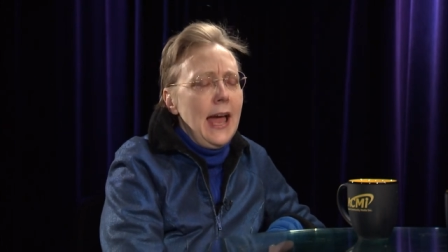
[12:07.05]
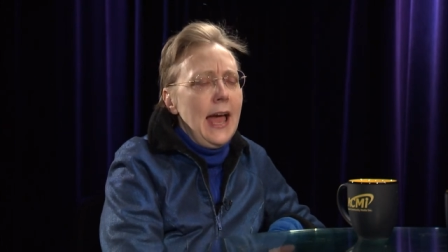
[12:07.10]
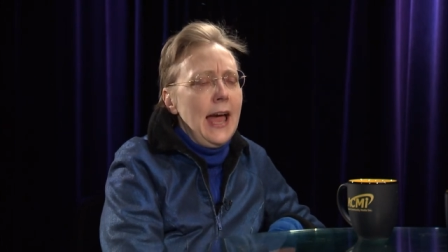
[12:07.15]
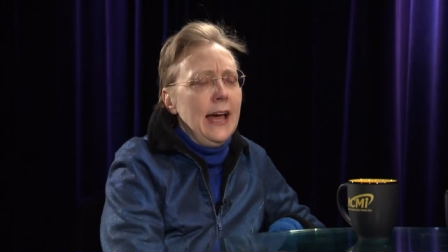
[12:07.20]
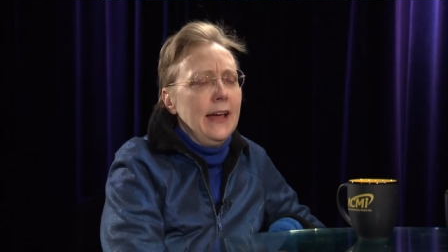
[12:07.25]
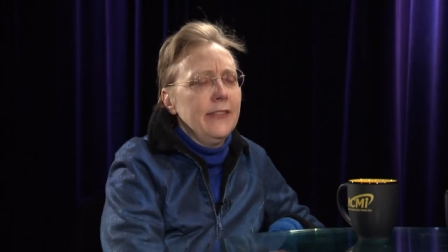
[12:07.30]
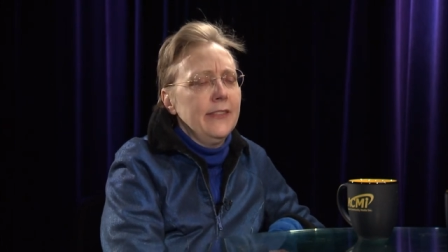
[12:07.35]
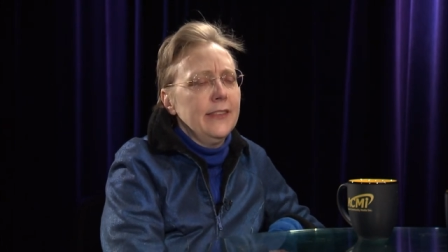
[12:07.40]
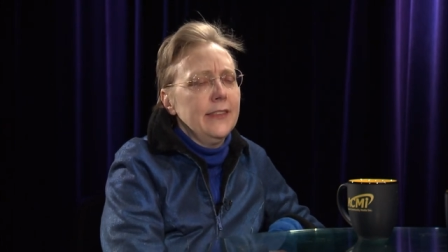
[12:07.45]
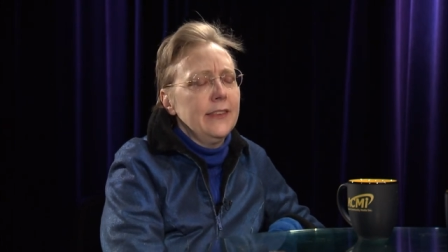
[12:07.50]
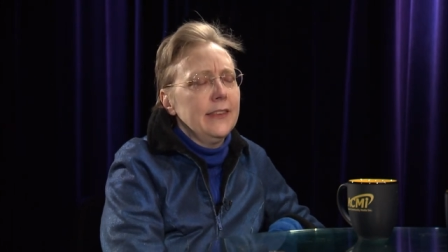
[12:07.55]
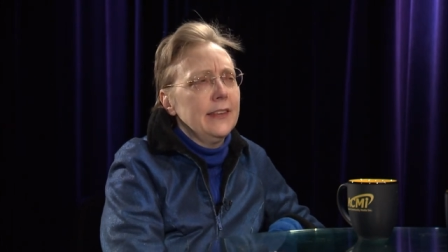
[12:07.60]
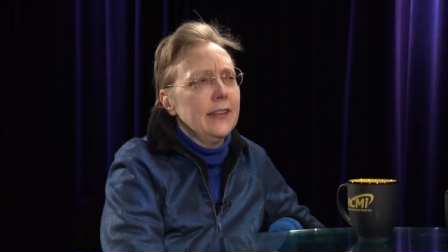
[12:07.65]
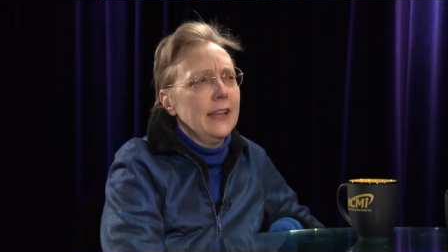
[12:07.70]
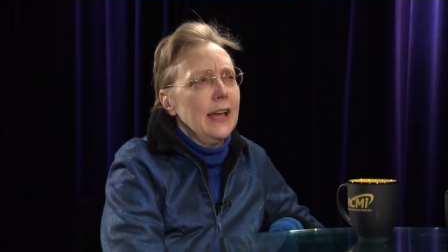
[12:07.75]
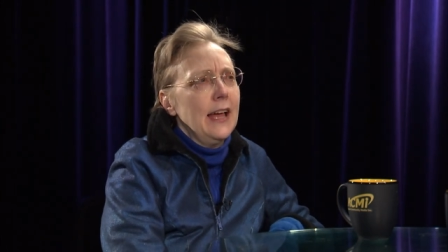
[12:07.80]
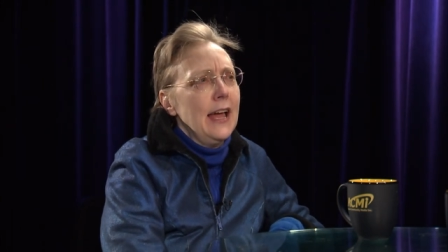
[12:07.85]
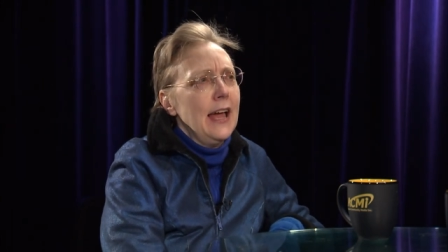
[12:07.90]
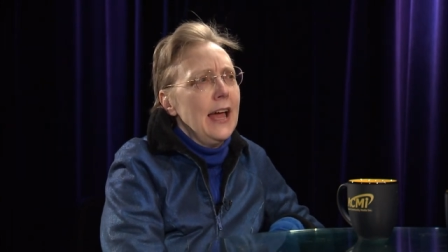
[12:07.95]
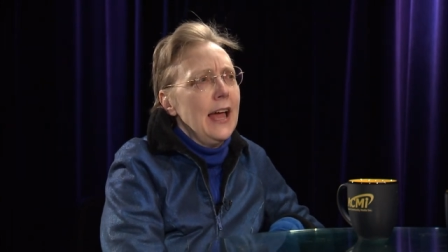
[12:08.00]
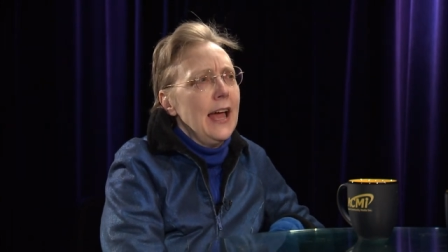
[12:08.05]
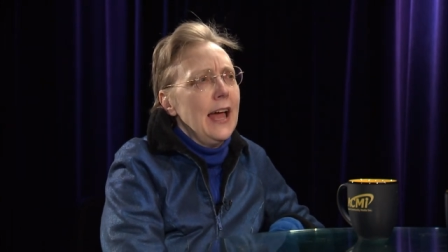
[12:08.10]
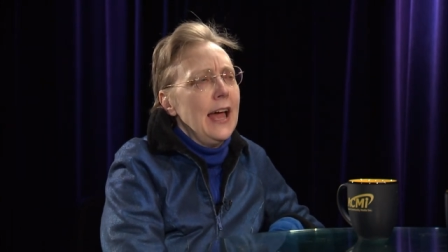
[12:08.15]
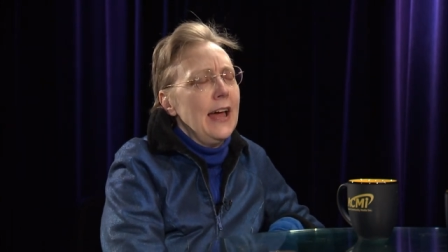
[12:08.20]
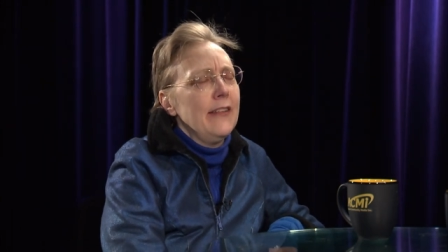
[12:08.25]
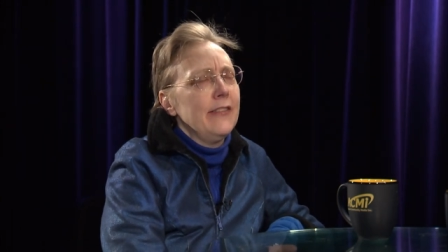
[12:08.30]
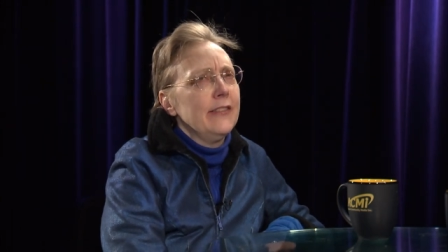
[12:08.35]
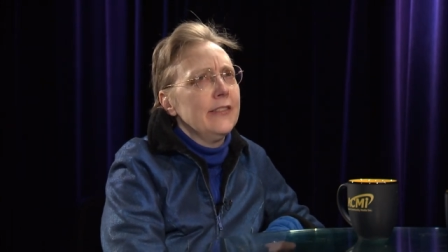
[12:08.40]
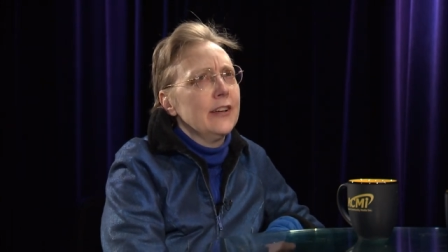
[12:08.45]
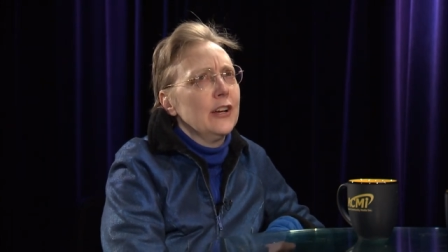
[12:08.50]
And, Why don't I know that?
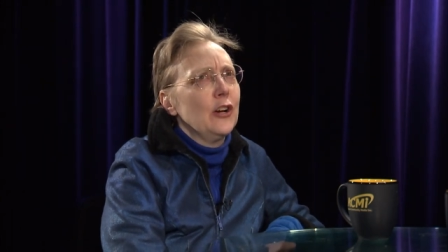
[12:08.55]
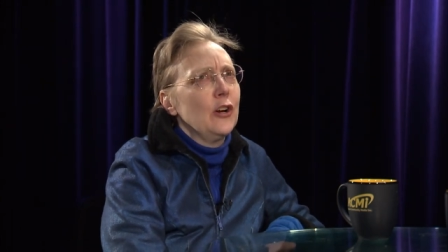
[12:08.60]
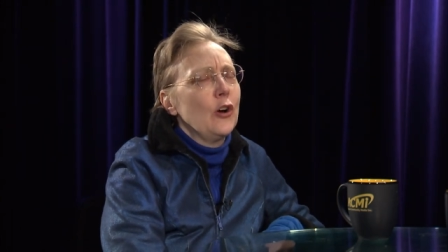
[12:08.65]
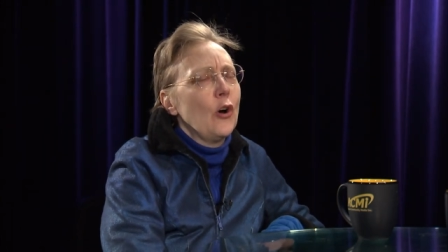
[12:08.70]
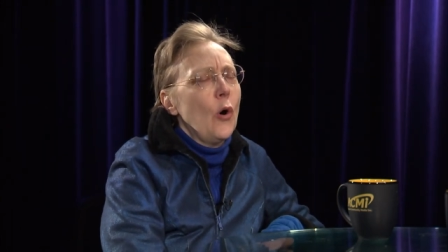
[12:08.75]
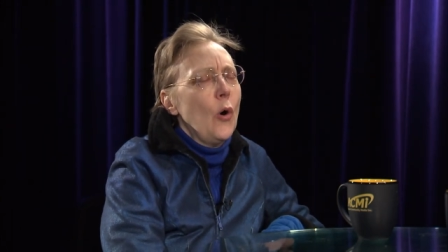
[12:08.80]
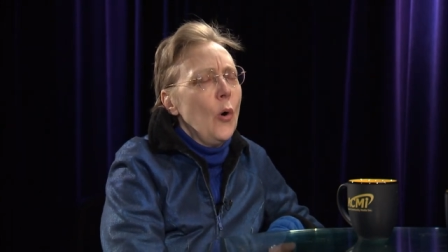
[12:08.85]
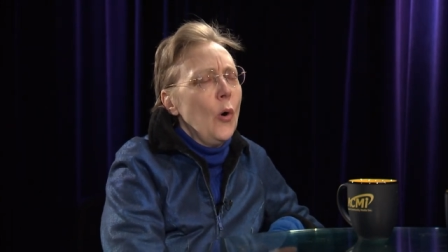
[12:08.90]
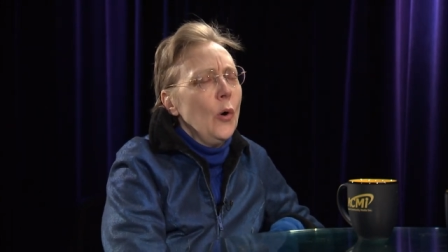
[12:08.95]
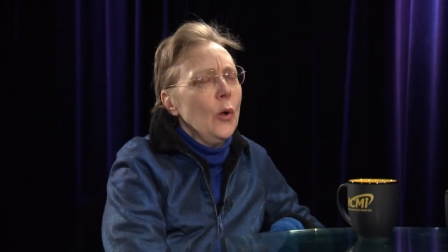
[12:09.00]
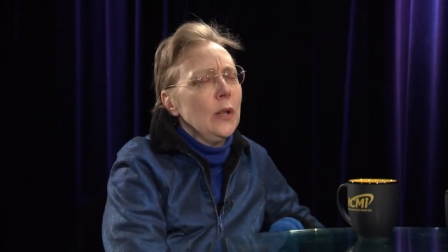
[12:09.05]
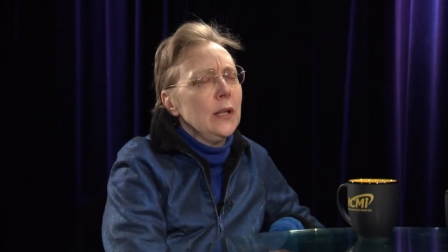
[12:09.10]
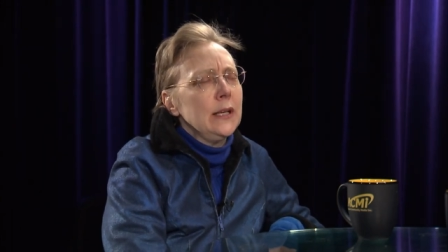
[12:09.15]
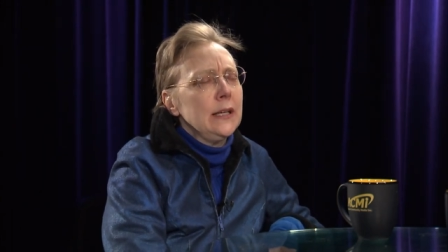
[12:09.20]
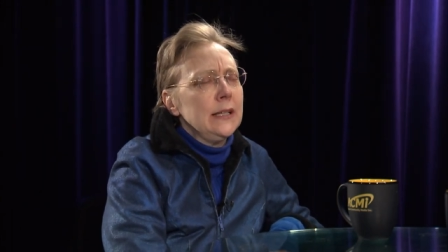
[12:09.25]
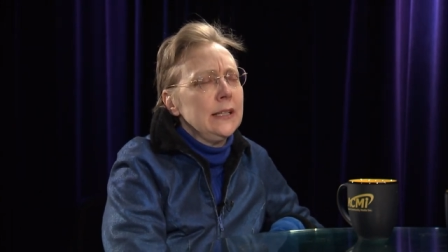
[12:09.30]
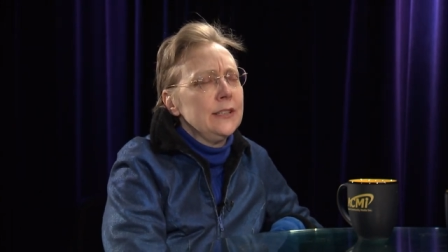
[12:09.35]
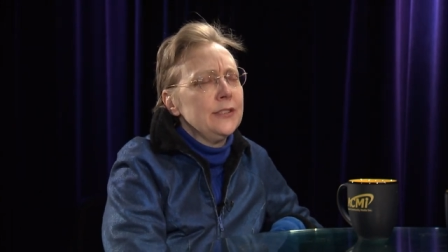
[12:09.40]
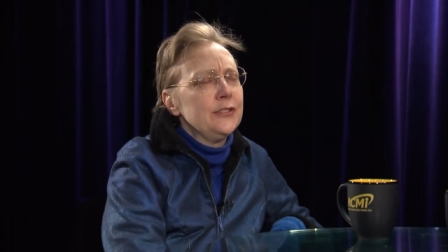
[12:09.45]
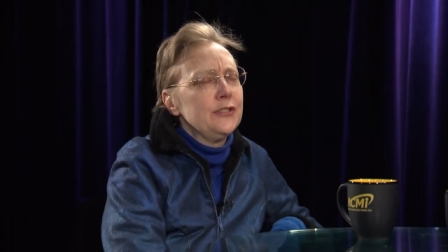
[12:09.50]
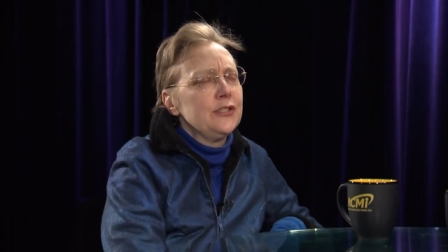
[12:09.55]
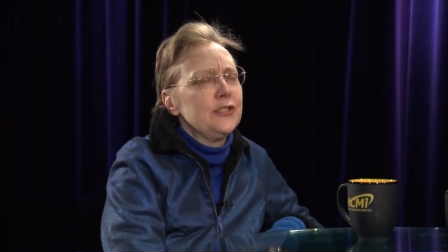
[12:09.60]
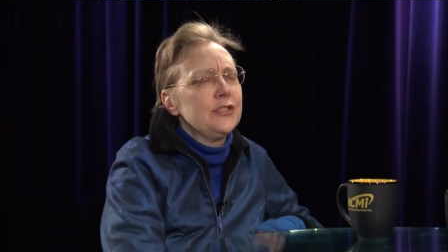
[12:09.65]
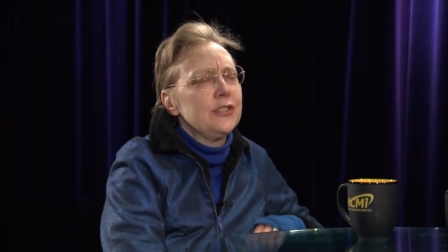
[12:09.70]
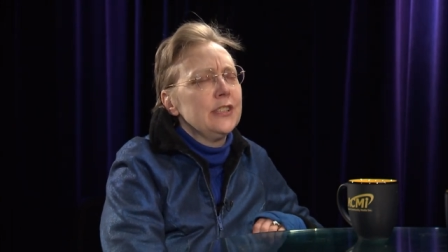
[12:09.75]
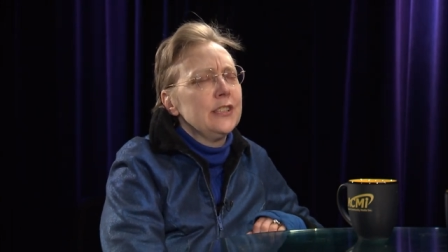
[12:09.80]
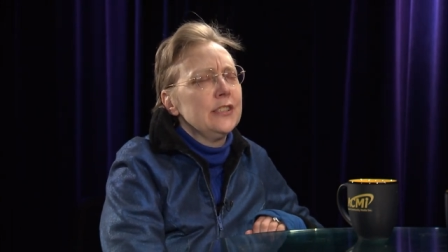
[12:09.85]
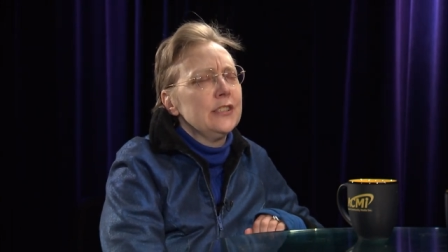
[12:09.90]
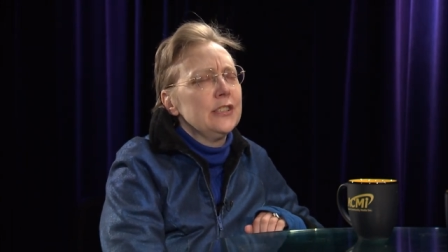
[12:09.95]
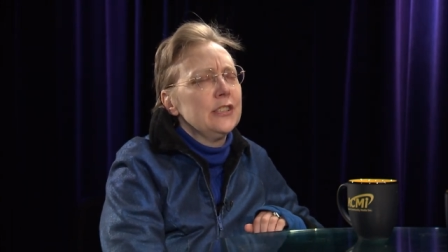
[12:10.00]
And the sense. goal
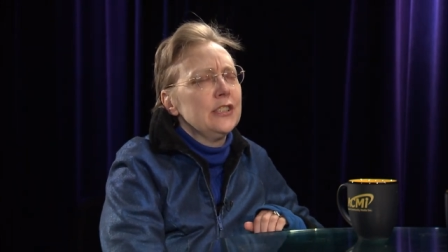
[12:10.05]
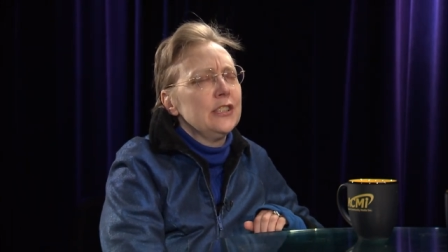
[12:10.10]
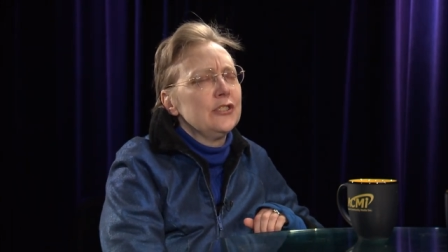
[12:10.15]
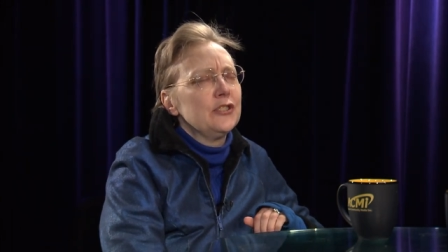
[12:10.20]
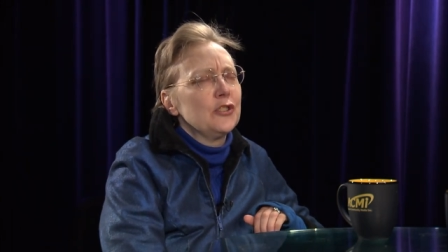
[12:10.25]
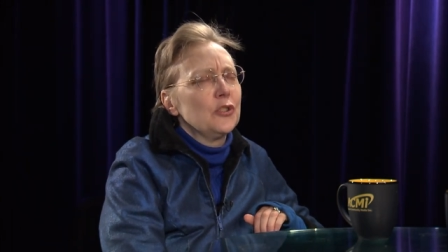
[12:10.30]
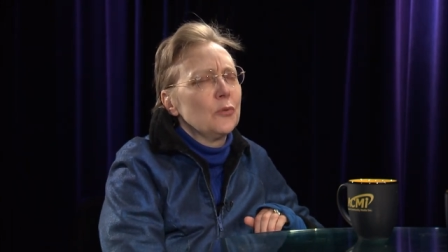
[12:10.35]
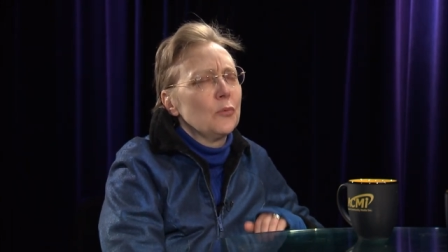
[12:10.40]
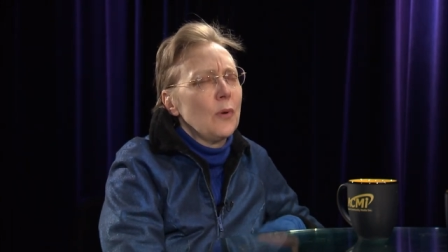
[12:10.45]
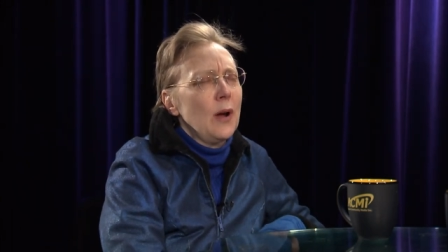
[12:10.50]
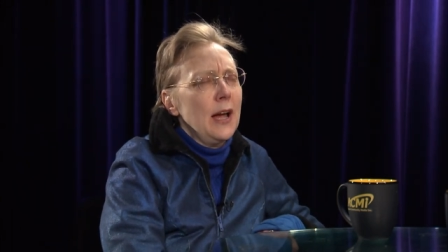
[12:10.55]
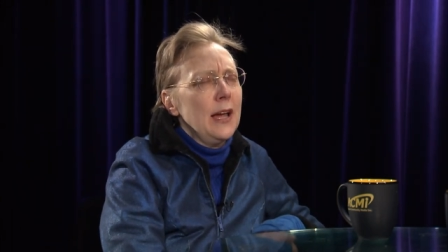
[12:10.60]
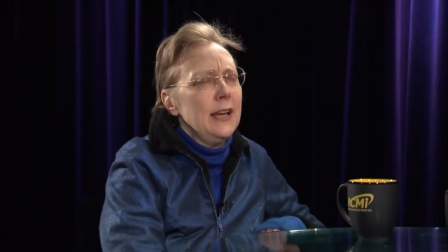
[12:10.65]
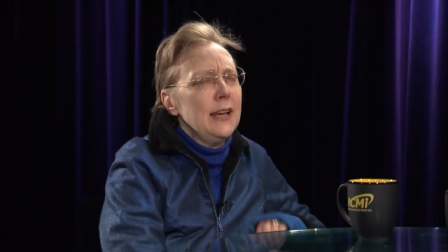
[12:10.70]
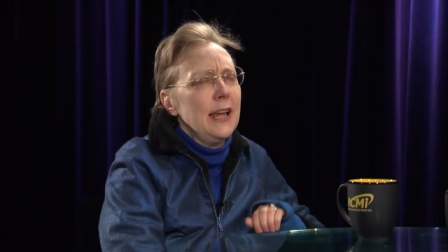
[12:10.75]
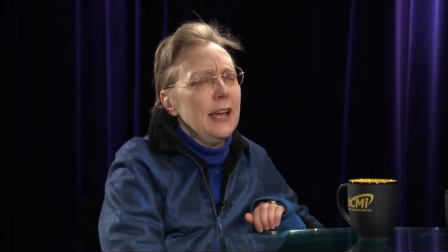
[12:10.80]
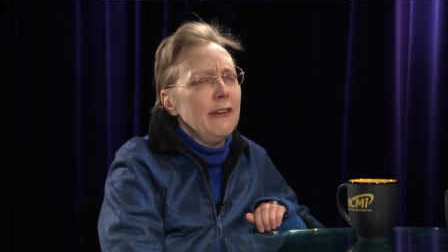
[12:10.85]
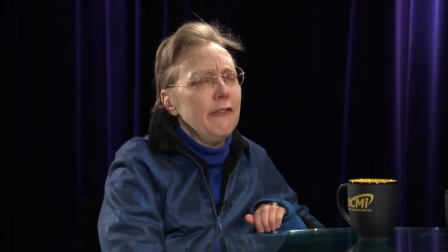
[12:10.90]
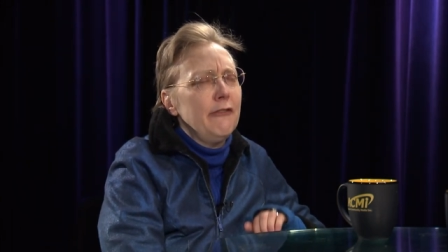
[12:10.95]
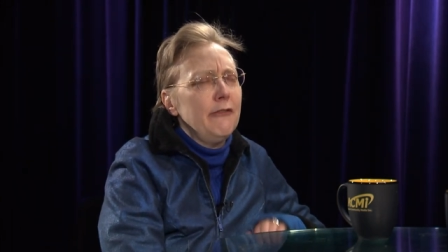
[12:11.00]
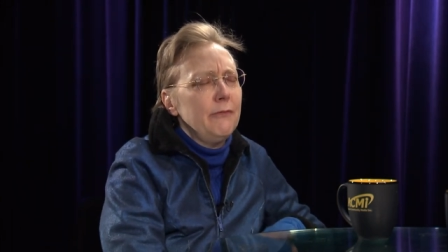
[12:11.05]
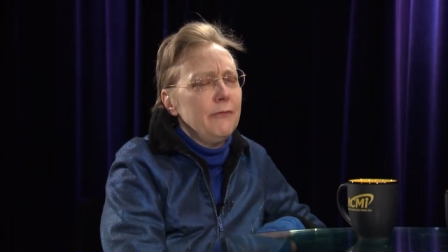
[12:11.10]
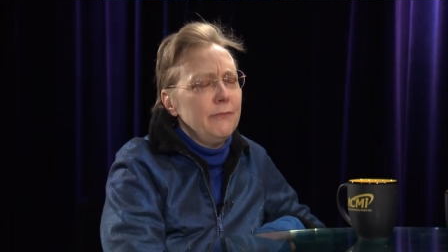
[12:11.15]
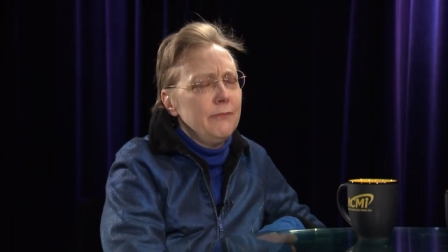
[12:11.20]
is is to write a,